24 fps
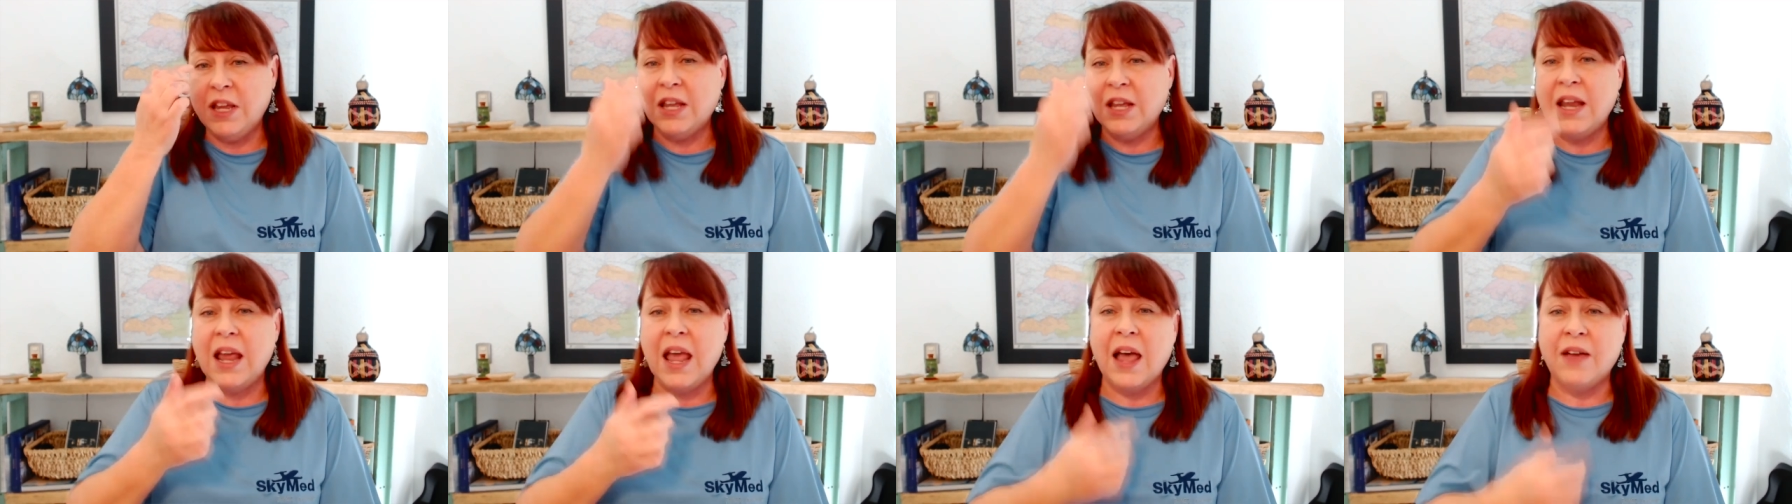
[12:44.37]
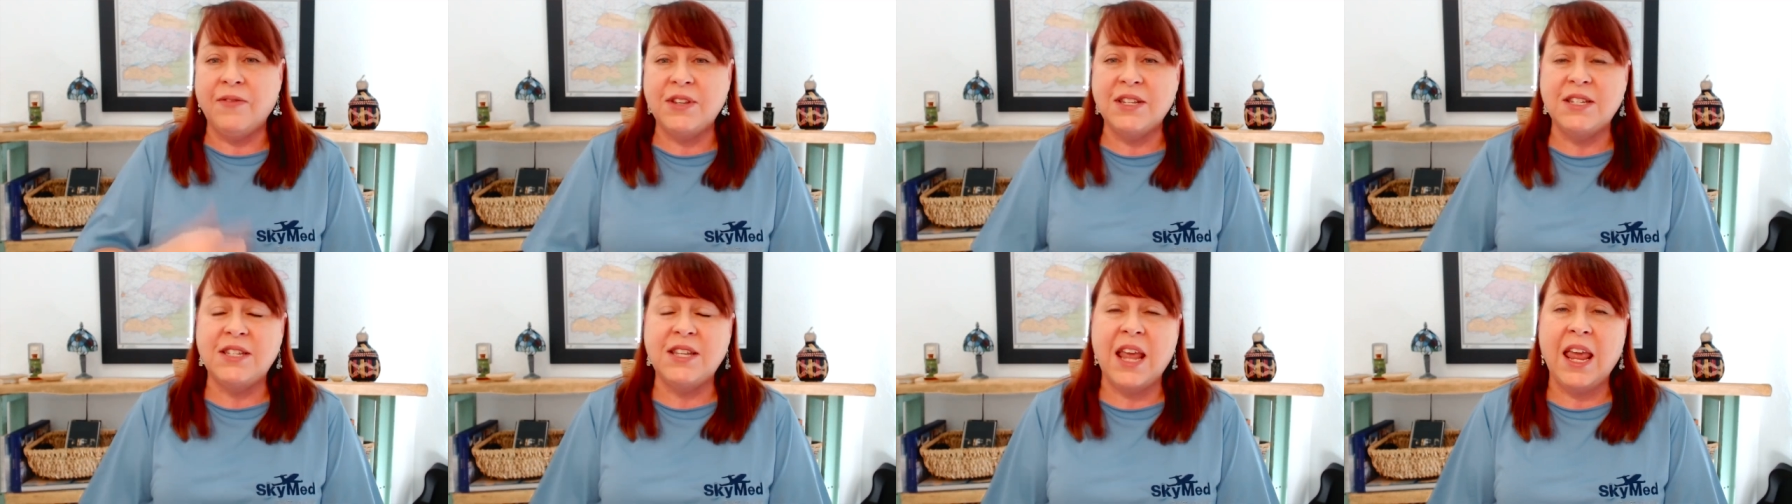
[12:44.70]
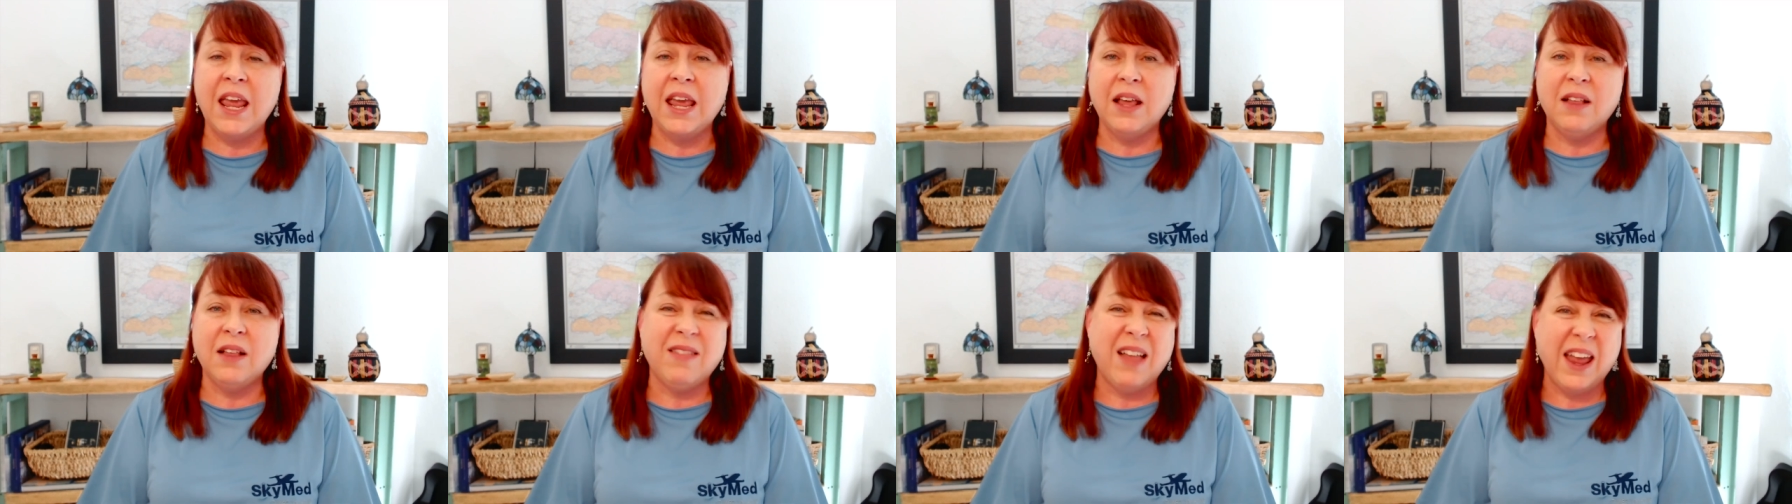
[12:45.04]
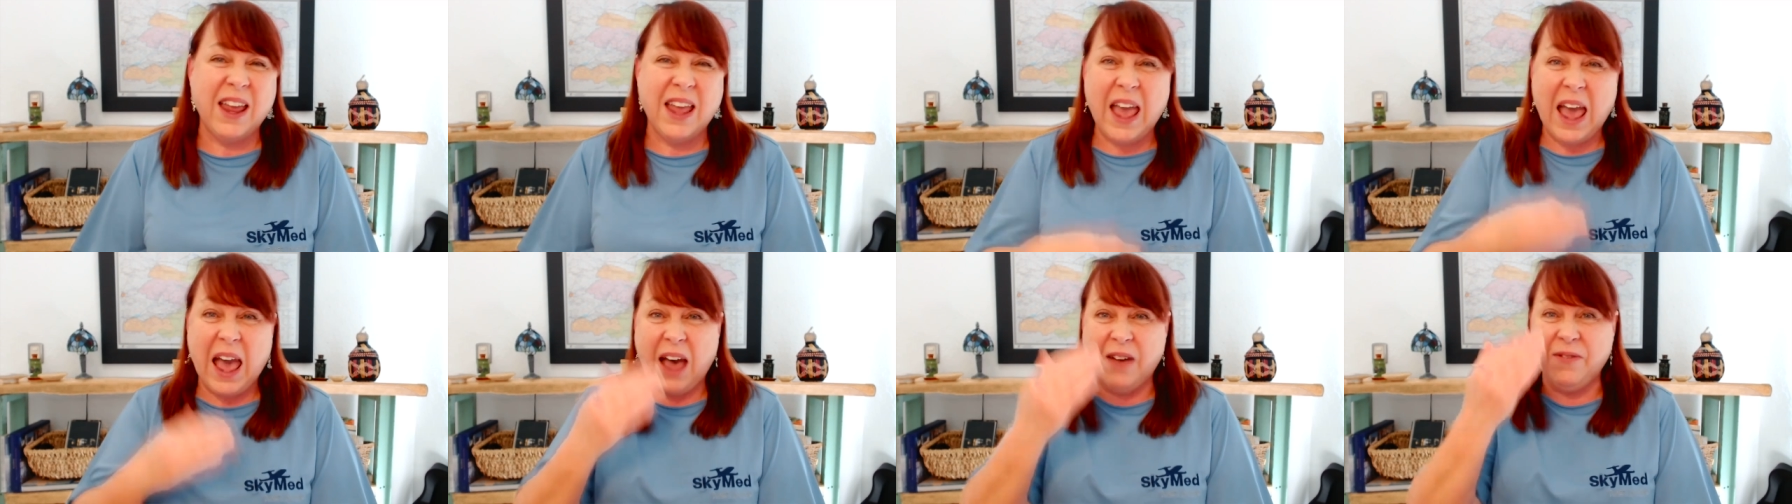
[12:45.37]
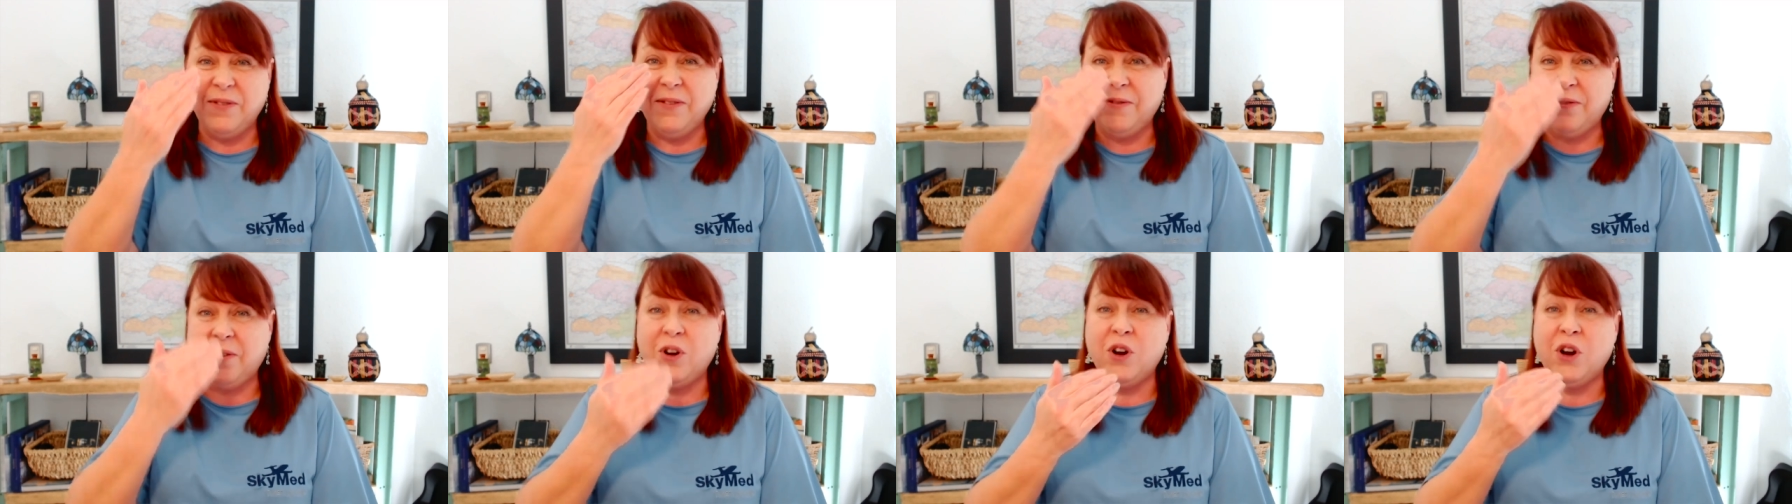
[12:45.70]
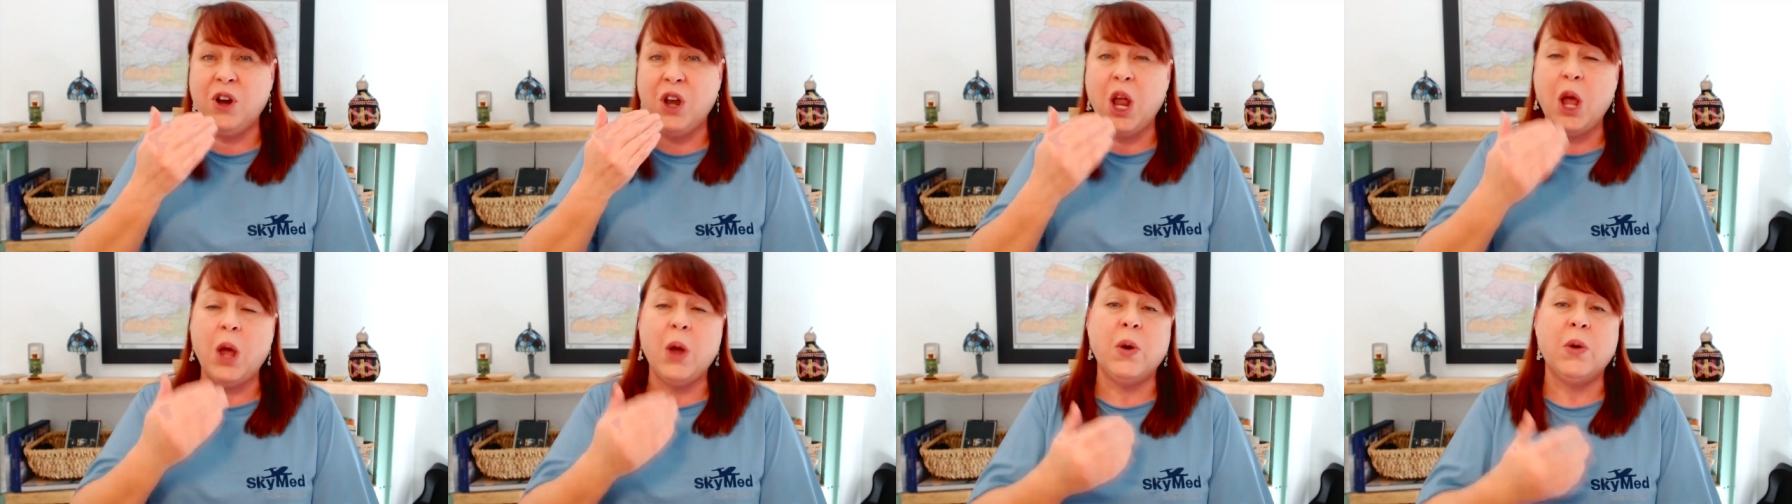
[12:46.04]
going to have to take like half of her
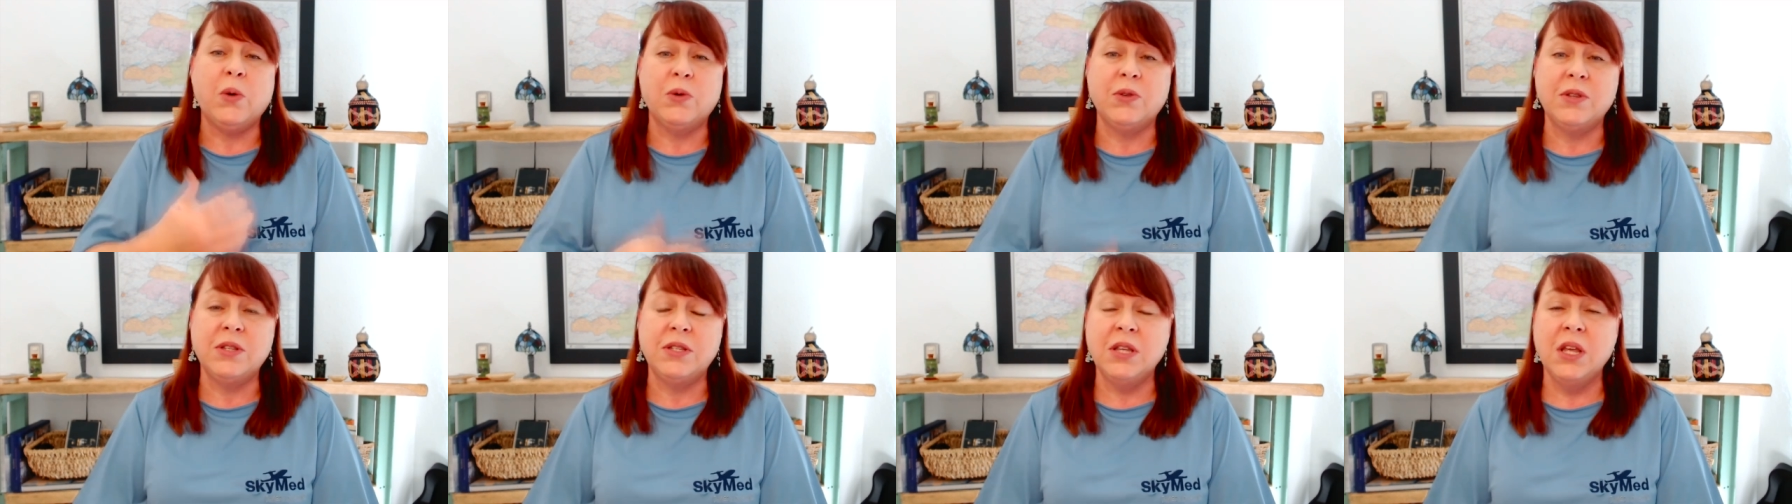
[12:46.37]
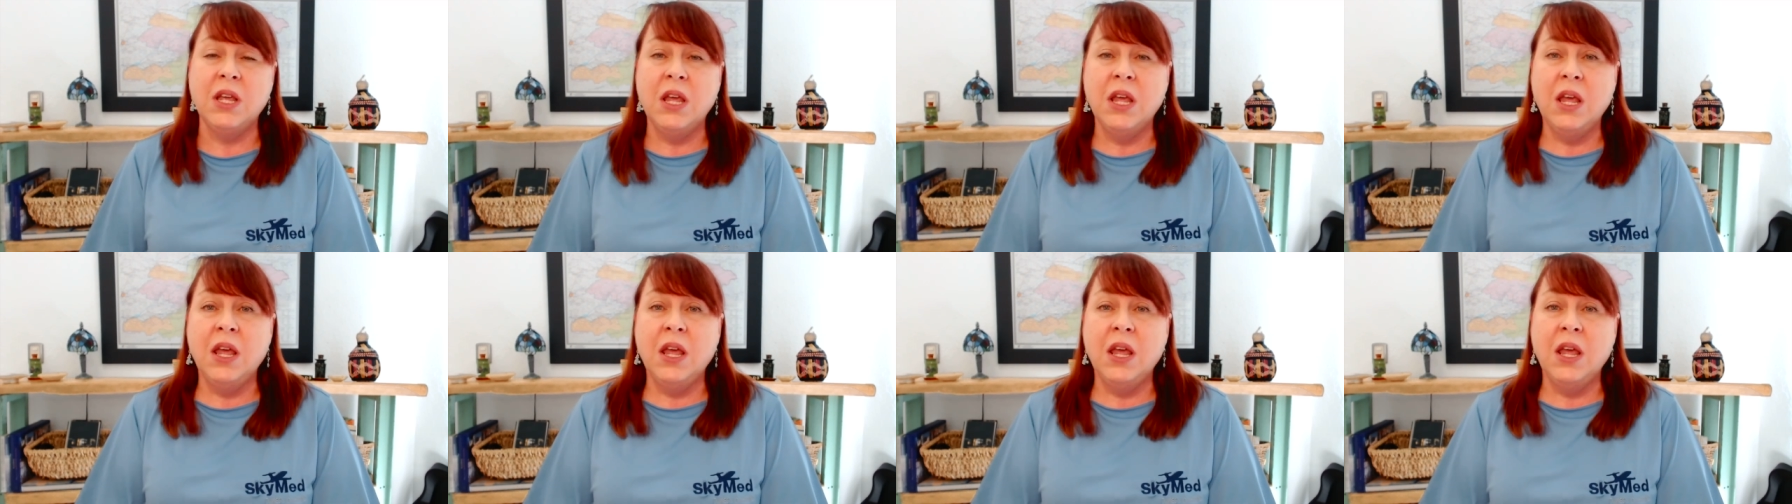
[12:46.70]
nose,